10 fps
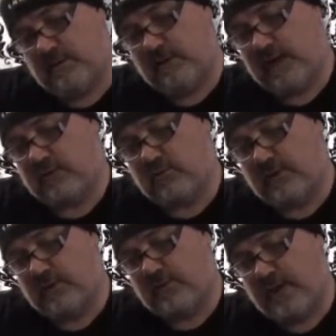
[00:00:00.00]

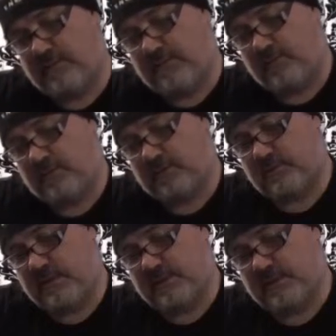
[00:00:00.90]
G920 Driving Force
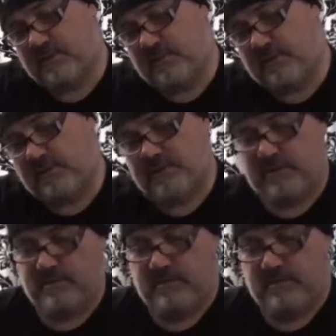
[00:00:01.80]
racing wheels.